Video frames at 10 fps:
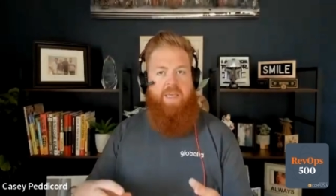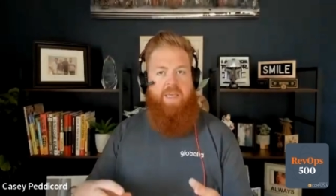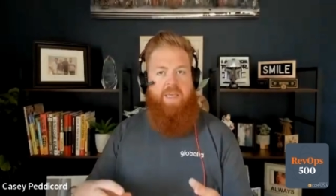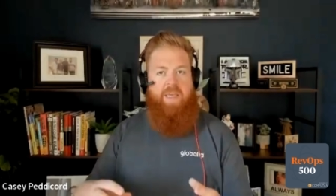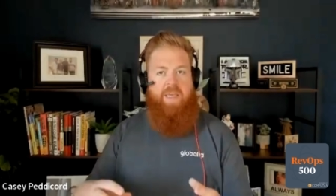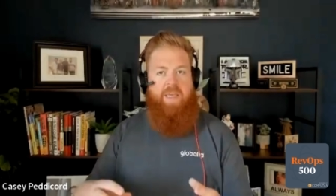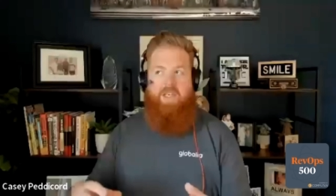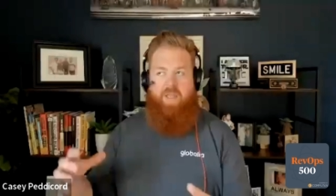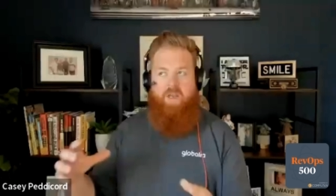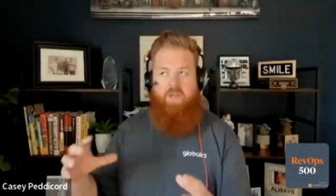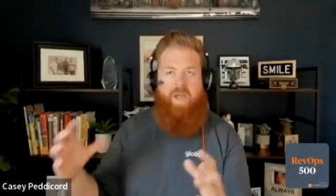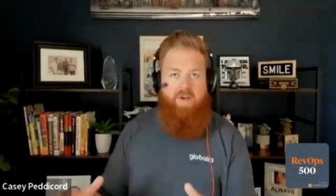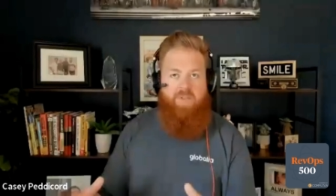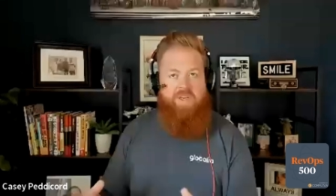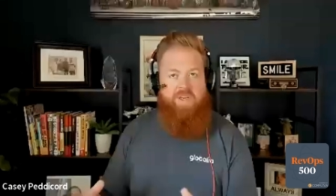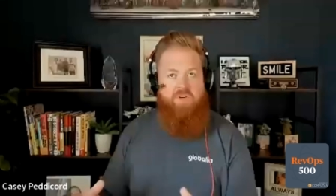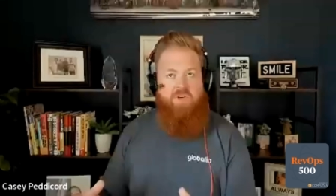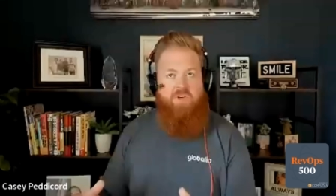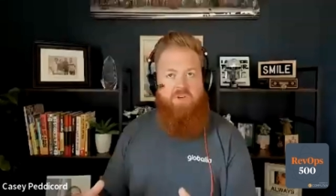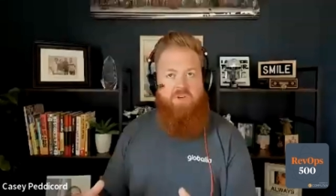if I need all those
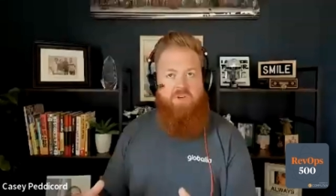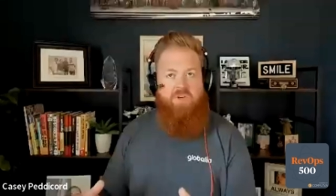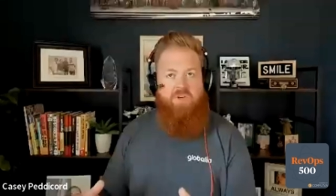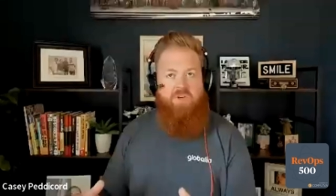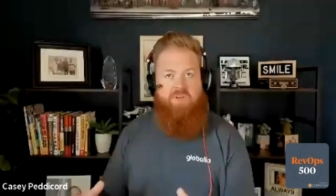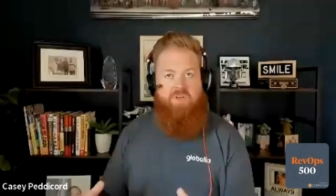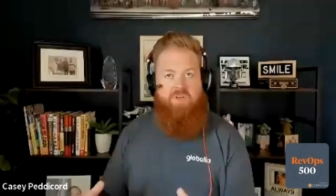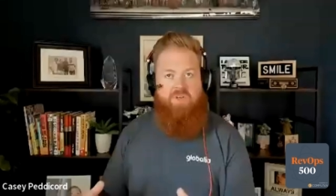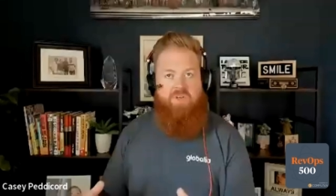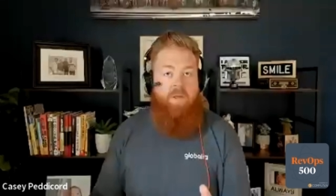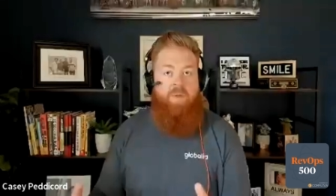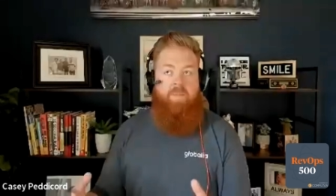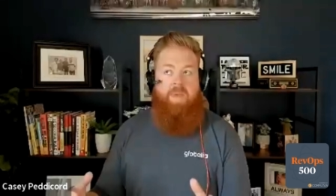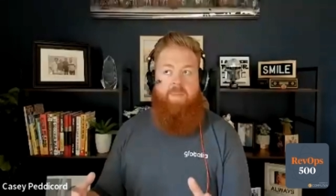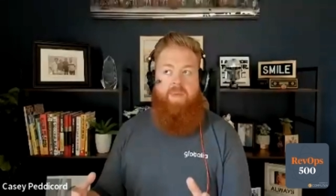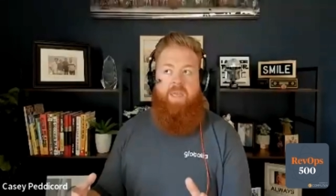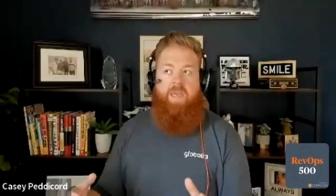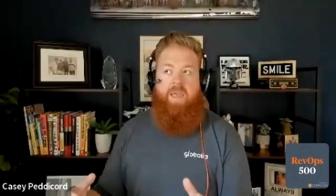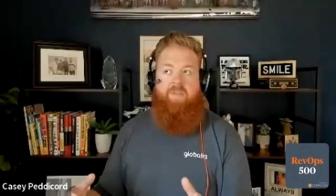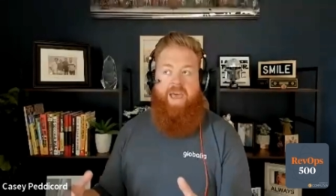features, want them, but
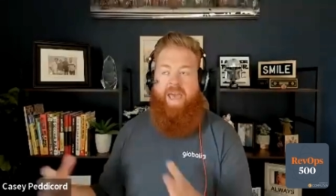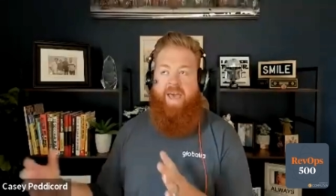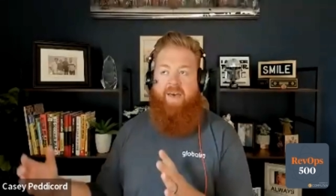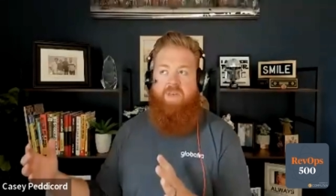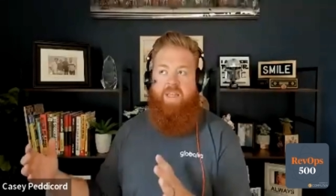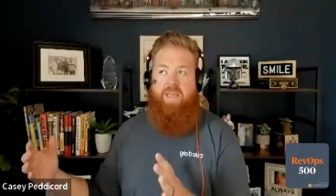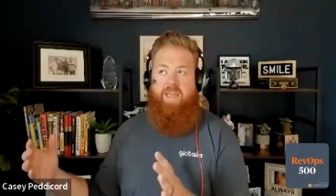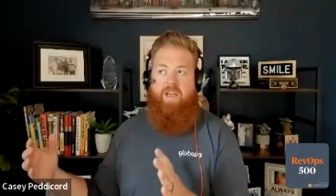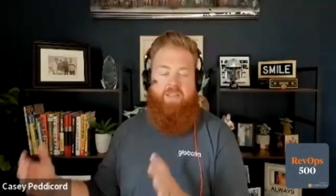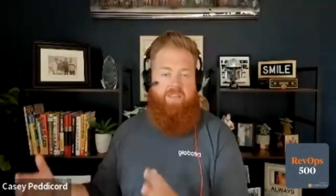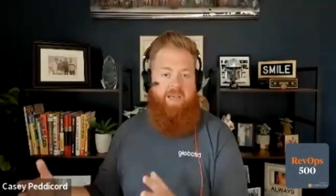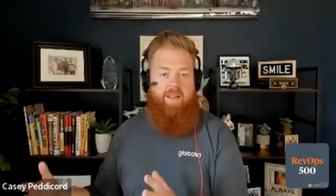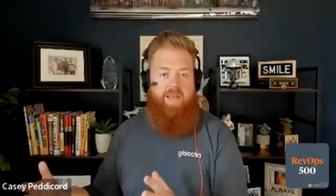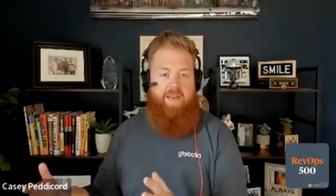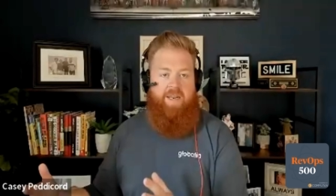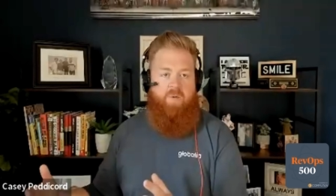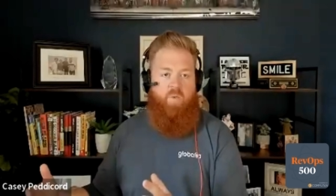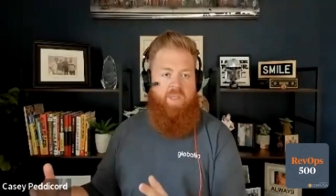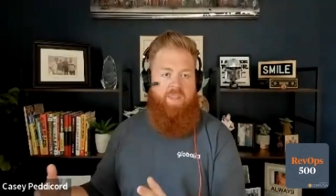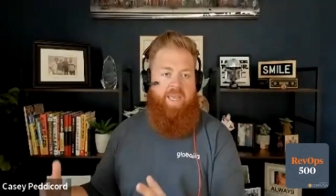maybe if I have it consolidated
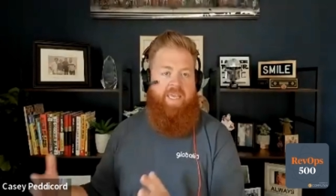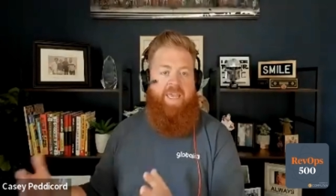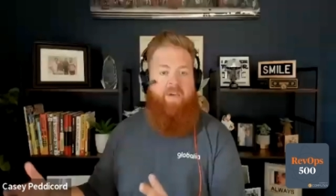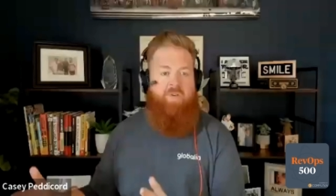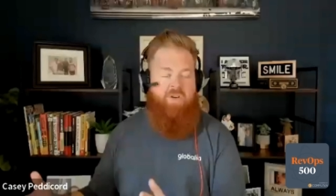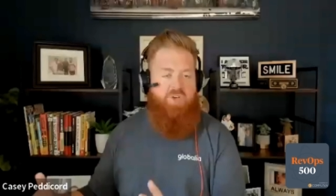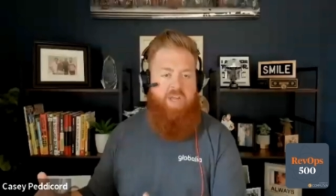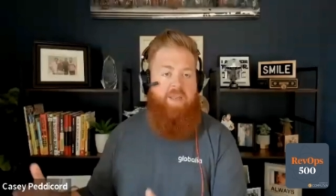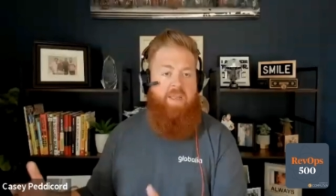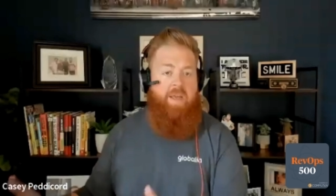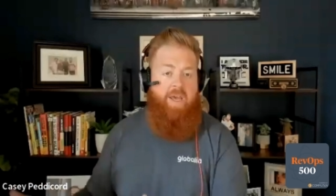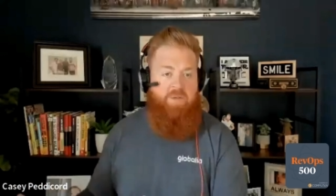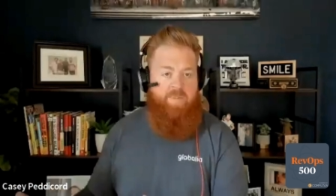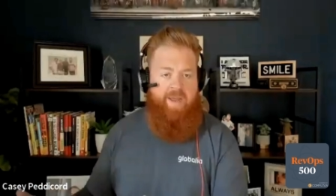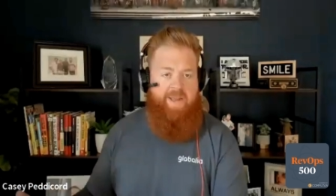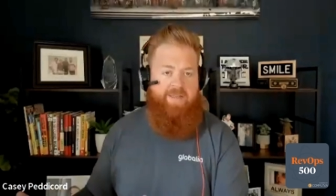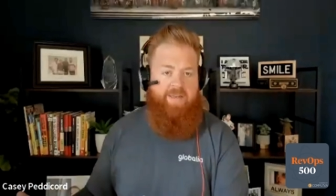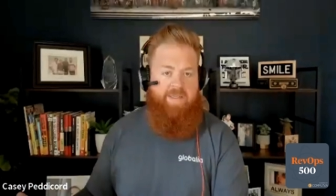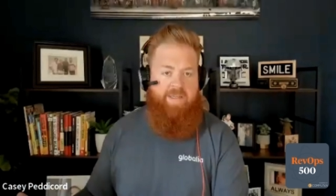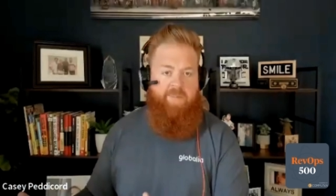with like calendar functionality in HubSpot as an
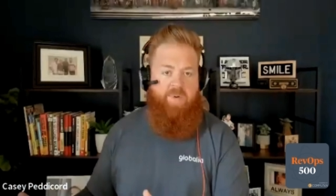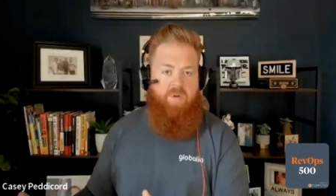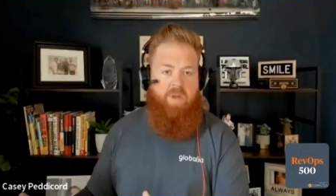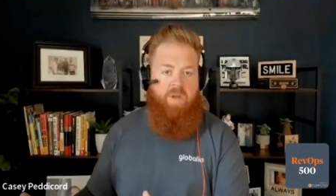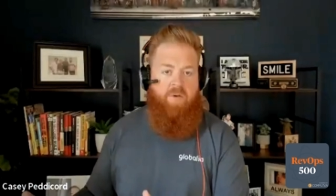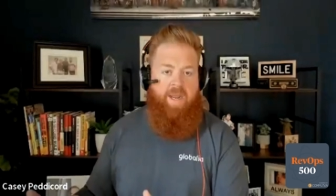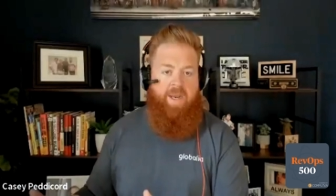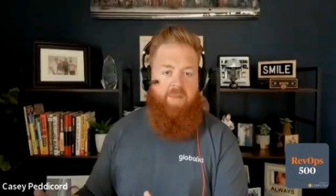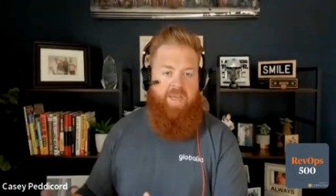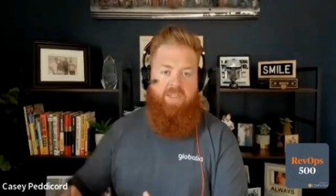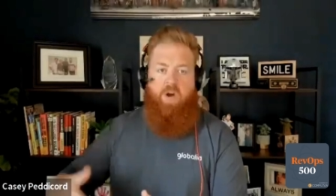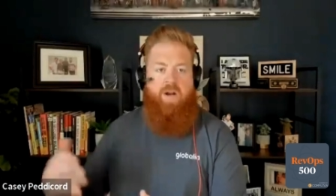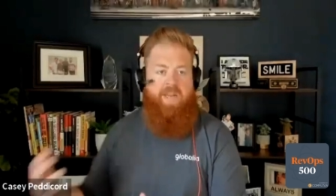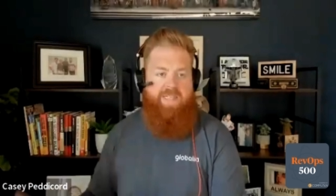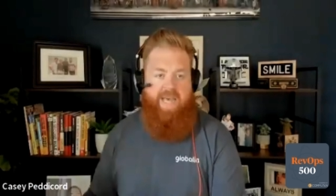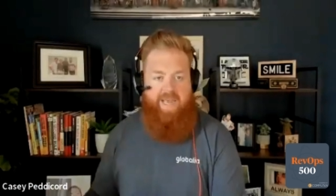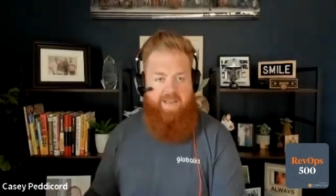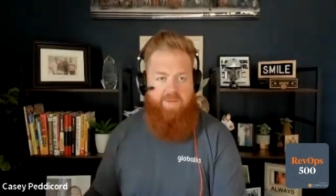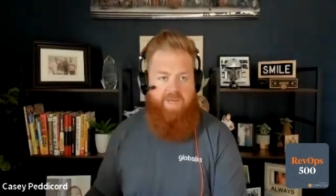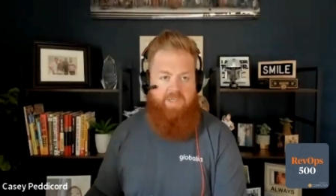example, right? That's already tied
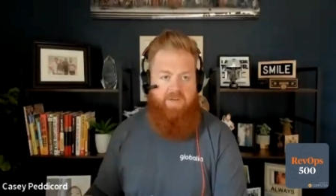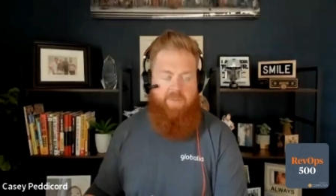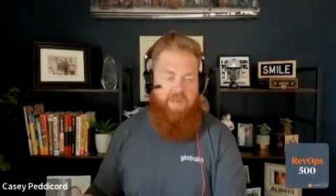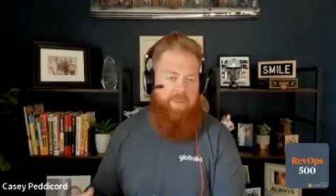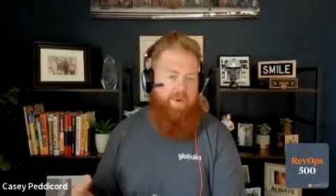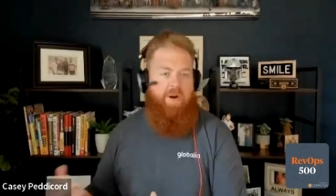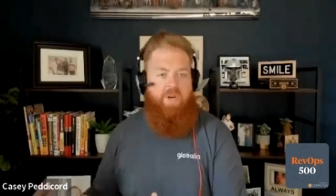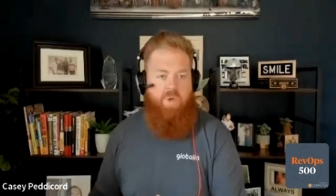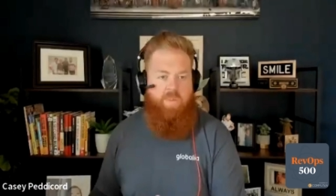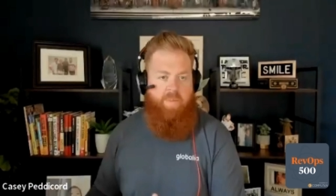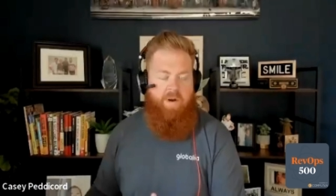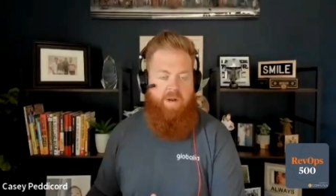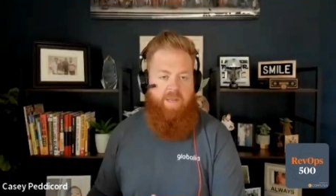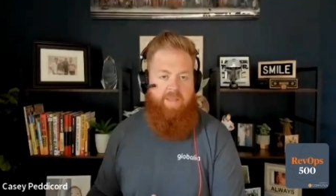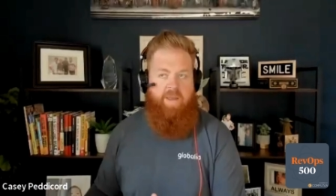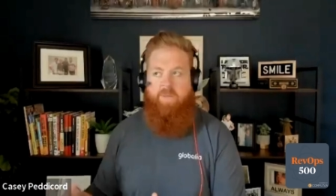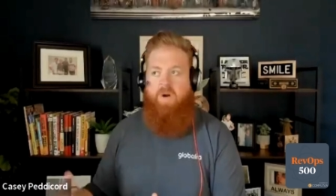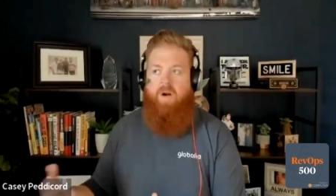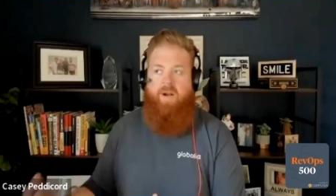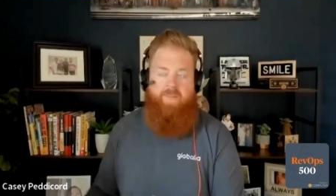into my CRM, that I'm already doing my marketing, and that I'm
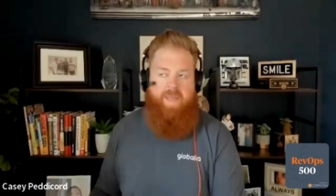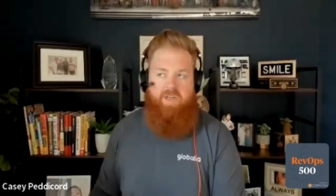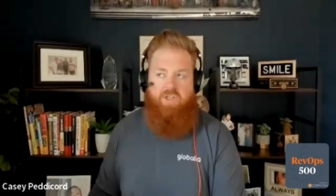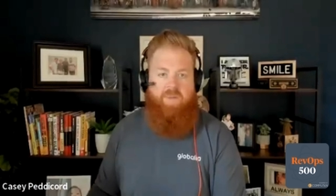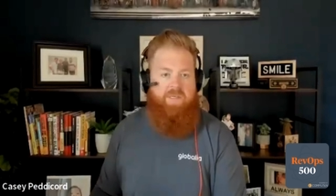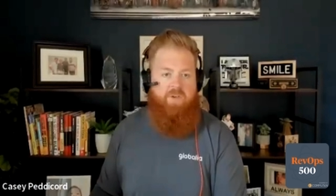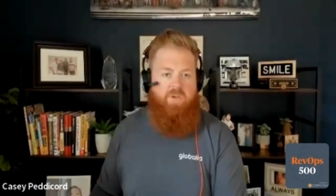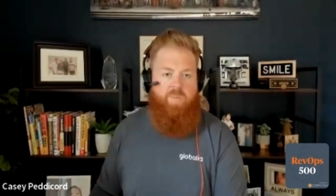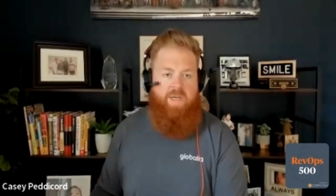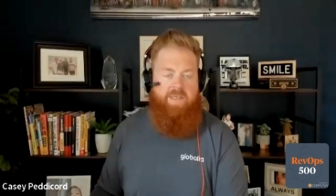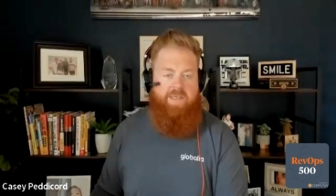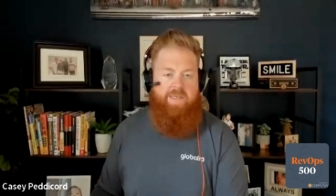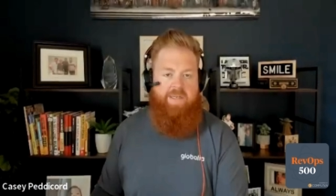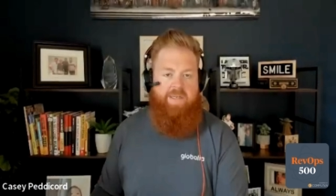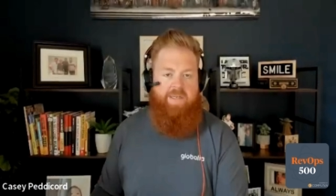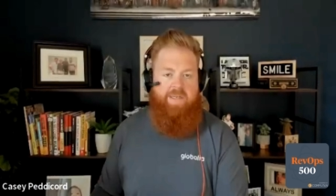already managing my sales process in.